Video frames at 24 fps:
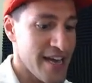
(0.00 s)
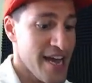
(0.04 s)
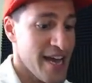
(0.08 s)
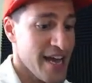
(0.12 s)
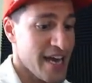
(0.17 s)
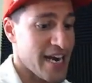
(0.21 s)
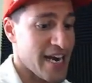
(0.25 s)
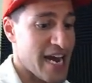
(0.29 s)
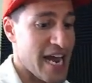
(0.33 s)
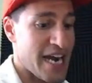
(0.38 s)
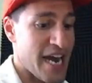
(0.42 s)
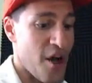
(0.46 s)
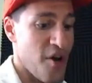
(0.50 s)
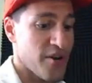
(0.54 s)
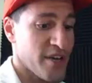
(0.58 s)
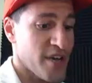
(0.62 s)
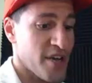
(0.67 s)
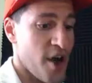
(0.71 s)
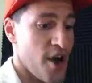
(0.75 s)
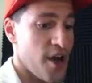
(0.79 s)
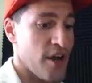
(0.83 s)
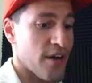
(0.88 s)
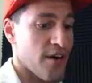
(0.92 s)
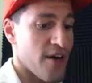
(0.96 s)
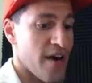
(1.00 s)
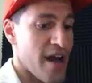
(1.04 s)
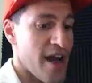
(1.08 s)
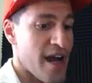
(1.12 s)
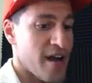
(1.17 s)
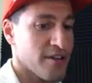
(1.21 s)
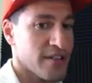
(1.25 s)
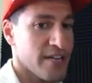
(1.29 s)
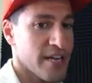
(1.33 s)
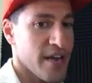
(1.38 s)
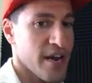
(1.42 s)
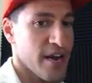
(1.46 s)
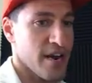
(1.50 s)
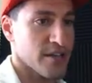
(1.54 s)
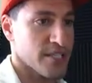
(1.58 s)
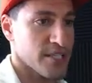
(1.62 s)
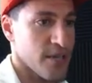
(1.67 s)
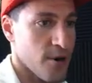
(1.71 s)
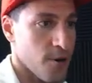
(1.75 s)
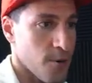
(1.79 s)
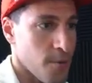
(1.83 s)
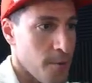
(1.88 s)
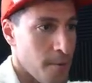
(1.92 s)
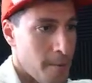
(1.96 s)
And I know y'all are out there,
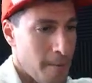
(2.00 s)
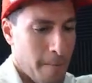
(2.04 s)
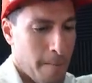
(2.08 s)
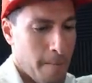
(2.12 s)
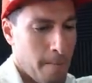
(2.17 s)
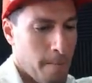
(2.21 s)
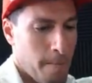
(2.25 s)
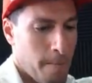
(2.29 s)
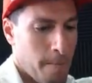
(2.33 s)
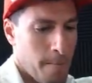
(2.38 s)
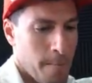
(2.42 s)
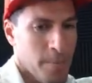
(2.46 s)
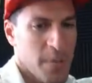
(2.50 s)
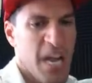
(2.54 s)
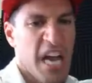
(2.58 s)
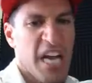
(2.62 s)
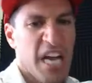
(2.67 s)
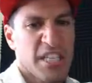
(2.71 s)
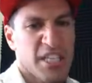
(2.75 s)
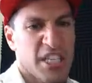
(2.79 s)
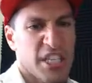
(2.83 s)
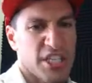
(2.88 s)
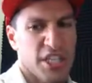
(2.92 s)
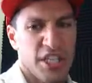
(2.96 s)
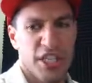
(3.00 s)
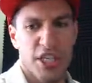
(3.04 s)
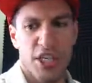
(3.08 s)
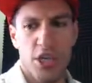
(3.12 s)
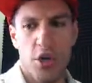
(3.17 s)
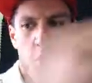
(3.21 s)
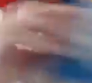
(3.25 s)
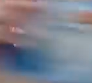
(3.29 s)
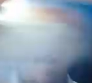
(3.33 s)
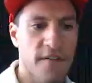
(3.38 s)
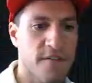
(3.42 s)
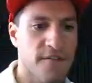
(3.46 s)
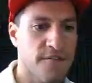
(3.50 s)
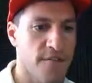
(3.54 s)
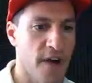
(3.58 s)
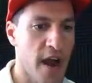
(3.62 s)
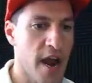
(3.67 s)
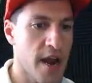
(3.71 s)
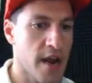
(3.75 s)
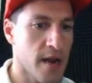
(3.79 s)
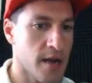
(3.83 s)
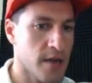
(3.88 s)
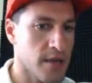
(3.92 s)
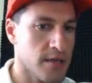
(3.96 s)
so Decidueye
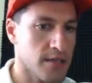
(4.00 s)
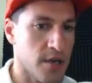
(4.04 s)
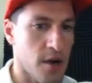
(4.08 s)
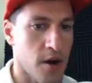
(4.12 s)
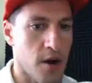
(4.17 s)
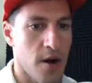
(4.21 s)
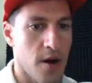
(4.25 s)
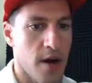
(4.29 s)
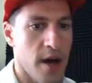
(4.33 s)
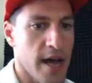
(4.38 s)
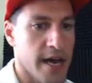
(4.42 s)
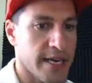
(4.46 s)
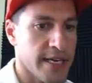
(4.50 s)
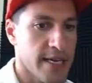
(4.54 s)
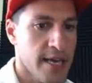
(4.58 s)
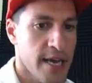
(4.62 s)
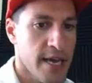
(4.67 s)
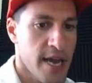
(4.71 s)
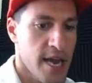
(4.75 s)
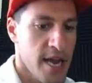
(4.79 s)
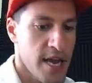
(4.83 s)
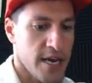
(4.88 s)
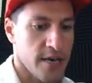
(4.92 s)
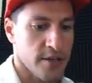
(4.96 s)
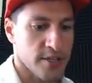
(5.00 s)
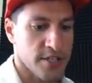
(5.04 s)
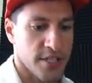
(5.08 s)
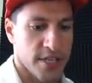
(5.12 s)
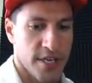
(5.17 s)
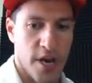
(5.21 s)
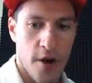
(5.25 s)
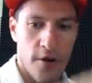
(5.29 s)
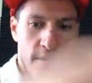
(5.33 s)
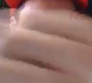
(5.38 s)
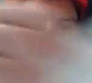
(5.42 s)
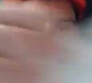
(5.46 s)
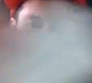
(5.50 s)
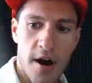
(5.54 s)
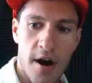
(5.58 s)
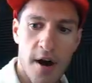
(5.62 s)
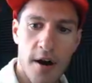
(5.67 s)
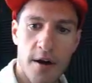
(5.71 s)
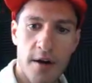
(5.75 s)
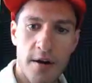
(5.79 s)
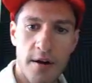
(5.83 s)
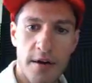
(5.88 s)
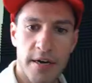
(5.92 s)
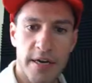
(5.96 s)
fans. Alright, here's the code
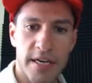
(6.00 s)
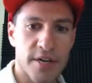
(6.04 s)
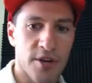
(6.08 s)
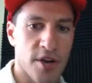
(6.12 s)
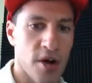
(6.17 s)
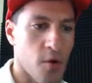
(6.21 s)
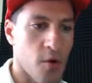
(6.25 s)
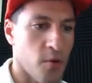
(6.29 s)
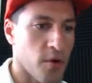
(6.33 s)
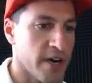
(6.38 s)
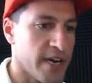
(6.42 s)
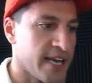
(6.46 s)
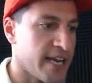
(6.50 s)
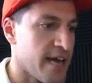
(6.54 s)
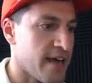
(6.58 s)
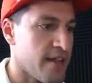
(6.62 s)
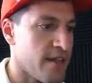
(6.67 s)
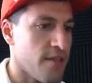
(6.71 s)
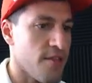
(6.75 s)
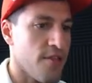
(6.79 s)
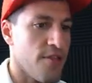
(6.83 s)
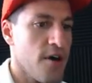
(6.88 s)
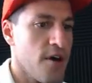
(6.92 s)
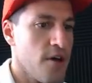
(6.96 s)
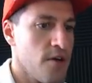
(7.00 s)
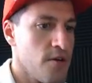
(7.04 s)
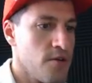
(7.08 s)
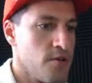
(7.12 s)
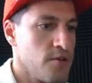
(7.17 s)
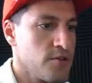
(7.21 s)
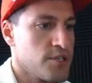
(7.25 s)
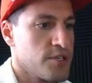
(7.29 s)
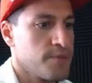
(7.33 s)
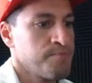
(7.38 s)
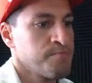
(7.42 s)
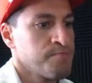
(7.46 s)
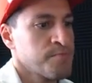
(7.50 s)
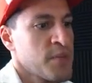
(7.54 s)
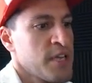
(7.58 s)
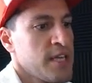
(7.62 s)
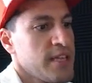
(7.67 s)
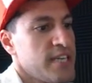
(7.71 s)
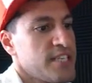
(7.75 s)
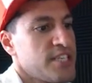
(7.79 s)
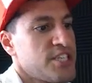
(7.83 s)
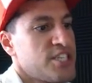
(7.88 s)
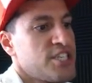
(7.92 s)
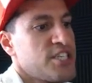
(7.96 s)
card. You know where to get those.
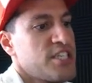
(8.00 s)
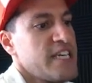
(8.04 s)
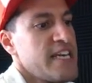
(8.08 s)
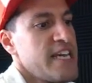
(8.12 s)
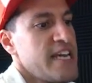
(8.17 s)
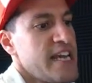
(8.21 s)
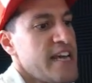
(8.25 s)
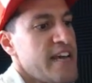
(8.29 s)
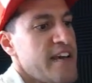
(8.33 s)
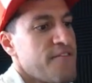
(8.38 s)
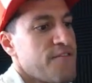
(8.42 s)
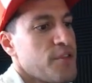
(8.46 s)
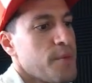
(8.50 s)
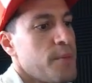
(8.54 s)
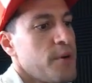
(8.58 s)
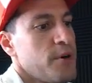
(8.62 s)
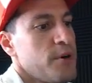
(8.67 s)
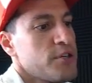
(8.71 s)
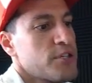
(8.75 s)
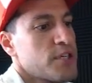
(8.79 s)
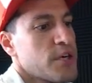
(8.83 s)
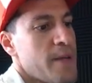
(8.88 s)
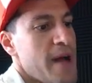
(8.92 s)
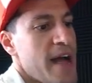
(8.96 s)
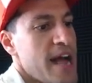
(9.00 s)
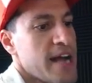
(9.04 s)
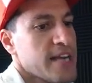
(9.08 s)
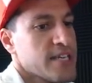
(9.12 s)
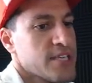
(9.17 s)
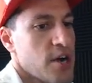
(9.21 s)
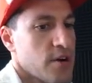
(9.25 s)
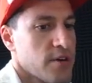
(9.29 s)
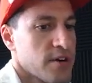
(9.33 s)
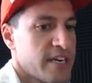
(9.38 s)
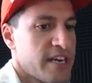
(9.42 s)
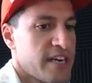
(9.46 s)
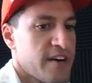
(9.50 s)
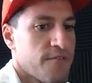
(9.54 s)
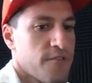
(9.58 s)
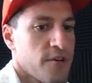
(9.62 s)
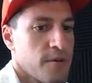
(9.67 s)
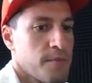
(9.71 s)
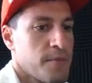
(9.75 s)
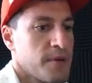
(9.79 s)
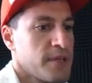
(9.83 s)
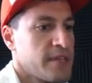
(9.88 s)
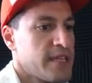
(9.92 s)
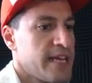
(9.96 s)
Let's see if the booster packs are
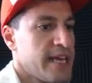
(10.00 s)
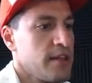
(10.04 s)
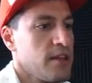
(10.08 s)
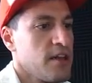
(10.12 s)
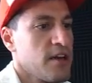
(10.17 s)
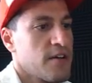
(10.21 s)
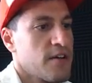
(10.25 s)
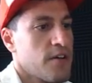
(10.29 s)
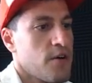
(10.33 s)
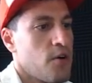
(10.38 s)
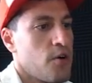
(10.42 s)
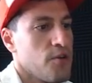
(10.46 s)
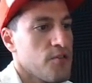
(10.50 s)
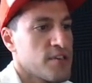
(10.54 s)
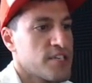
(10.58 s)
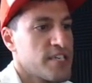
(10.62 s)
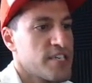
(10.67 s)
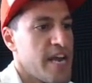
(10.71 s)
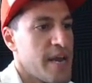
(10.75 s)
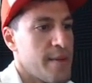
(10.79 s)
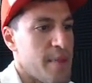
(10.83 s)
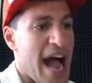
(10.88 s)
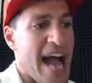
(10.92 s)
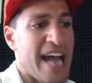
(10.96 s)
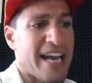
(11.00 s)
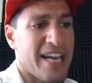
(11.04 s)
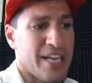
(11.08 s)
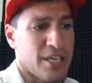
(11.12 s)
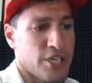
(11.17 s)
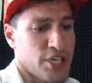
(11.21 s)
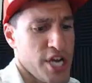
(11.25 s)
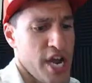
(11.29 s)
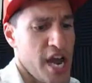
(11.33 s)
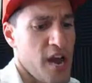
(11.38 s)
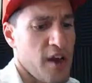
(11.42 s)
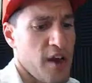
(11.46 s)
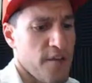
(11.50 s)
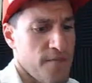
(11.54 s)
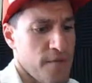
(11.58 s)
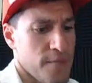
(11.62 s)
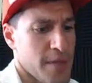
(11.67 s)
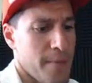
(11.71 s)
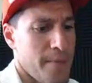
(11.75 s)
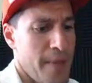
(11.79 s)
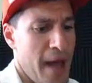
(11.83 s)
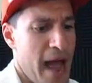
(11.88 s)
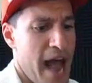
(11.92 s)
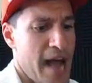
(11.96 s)
different, but they look all the same. I can tell from
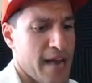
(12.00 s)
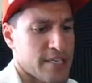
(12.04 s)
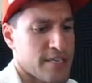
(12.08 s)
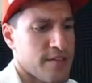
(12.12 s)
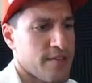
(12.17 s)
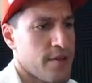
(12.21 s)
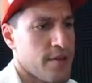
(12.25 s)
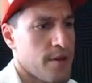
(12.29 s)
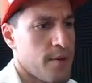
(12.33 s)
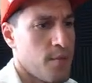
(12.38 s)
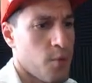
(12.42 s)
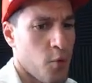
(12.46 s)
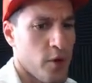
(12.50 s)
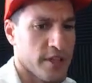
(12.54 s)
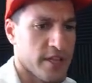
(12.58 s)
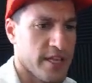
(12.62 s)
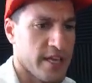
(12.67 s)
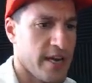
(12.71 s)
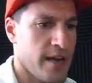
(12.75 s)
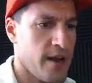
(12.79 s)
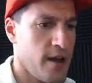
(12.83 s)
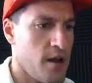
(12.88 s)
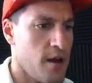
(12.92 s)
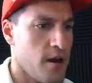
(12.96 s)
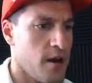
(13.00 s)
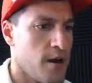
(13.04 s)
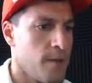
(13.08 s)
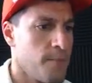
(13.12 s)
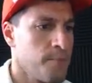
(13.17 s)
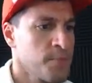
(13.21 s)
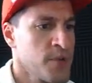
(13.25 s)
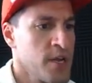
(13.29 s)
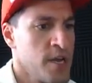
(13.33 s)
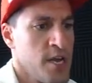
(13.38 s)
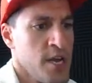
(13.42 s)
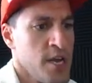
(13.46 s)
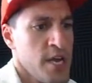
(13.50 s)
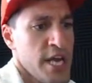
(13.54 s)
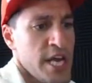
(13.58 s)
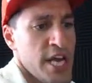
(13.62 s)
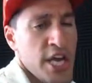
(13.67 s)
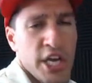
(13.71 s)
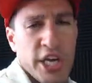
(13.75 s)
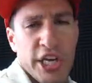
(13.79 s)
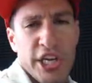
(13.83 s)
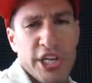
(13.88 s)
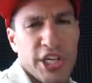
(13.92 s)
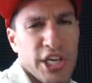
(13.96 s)
the backs of them what they are.
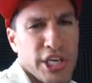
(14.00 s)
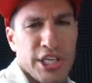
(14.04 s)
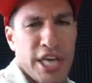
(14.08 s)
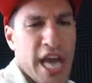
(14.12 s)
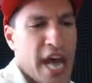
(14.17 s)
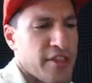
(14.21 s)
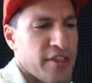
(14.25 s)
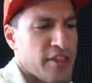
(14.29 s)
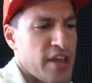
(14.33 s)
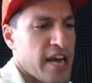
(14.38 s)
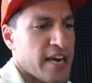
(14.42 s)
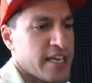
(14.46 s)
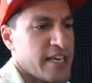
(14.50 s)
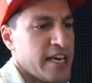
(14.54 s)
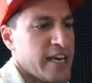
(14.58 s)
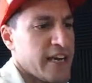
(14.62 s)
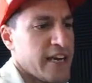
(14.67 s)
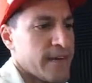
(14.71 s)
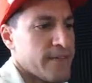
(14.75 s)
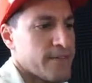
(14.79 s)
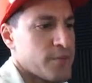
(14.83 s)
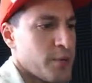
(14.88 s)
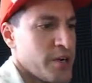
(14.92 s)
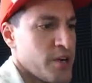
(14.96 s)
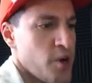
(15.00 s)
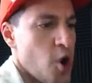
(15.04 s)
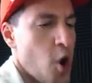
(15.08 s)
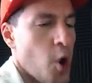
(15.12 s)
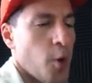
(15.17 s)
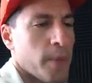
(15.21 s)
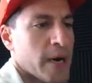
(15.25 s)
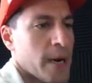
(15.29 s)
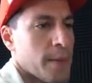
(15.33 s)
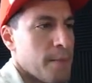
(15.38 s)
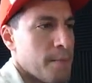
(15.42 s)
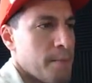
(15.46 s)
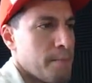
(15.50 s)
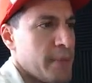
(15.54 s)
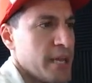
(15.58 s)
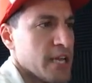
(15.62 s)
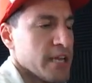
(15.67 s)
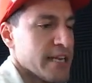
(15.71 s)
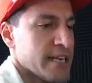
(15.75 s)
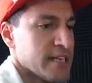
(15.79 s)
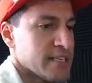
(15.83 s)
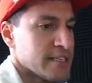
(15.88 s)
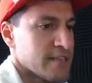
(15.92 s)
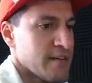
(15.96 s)
You just get that gift when you open up
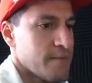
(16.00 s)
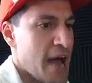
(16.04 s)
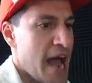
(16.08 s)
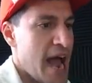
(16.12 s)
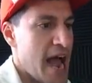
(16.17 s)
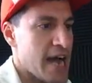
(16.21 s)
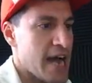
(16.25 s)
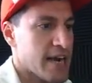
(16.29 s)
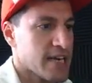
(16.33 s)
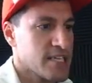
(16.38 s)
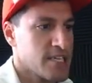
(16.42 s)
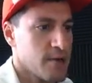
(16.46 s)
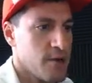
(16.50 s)
billions of packs.